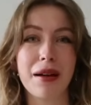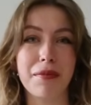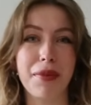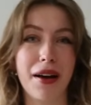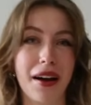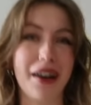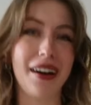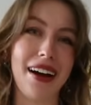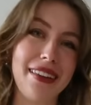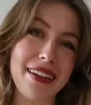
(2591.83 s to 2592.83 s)
but
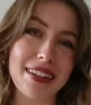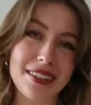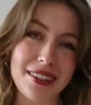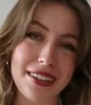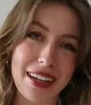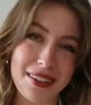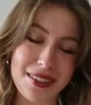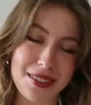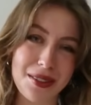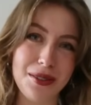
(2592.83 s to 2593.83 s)
I think it's turned out
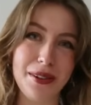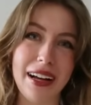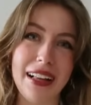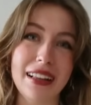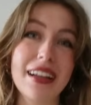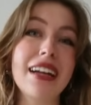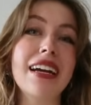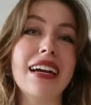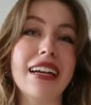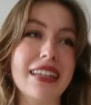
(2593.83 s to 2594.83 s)
so well.
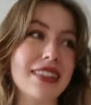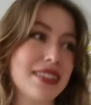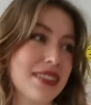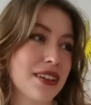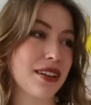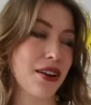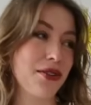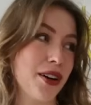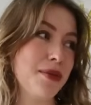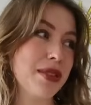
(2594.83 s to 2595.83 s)
It's
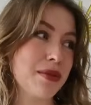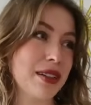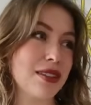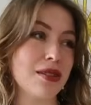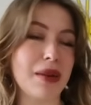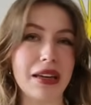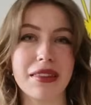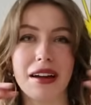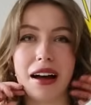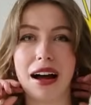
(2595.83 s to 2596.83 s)
confirmed something to me
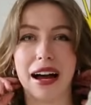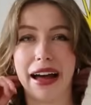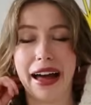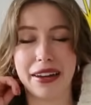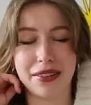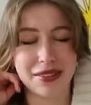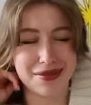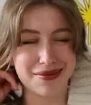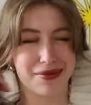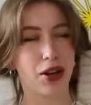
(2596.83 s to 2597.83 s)
that I had
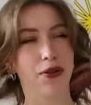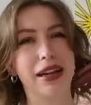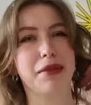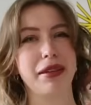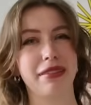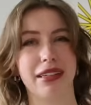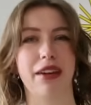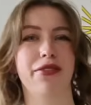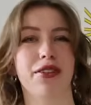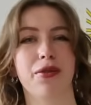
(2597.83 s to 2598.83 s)
already been thinking
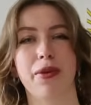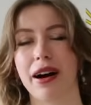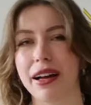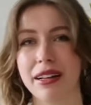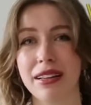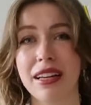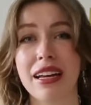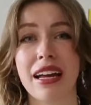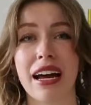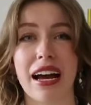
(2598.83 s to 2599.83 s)
for a while,
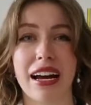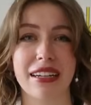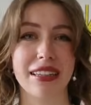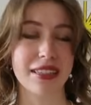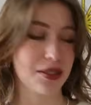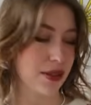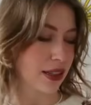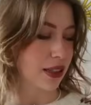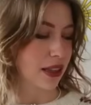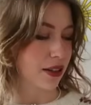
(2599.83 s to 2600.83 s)
and this has really
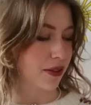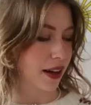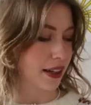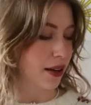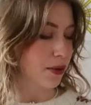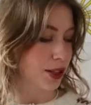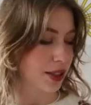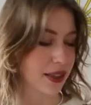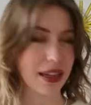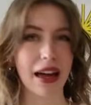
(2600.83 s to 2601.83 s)
solidified it, which
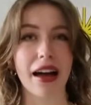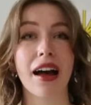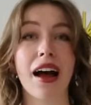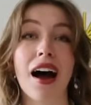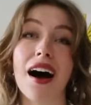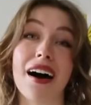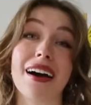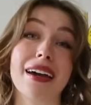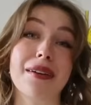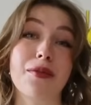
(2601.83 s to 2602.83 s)
is that
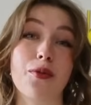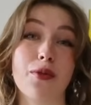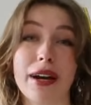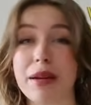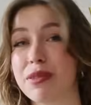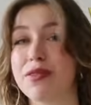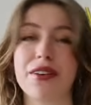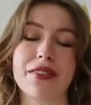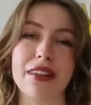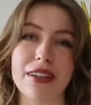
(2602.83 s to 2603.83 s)
I way
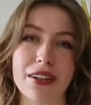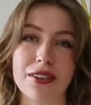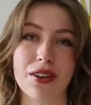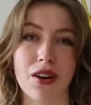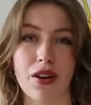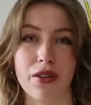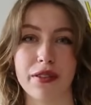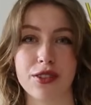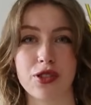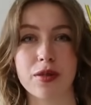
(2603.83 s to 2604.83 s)
prefer the look of
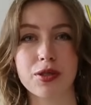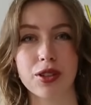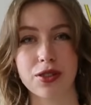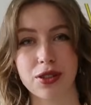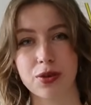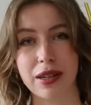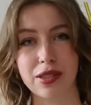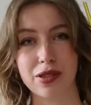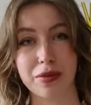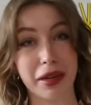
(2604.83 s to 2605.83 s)
a drop shoulder
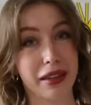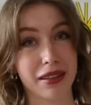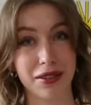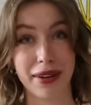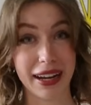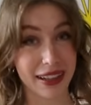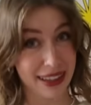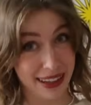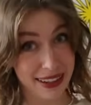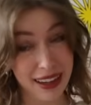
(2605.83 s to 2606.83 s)
sweater on me than a
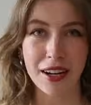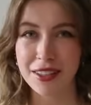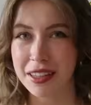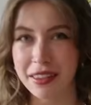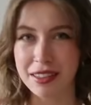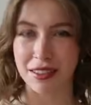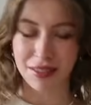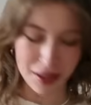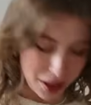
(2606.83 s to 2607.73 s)
raglan. I just think this looks a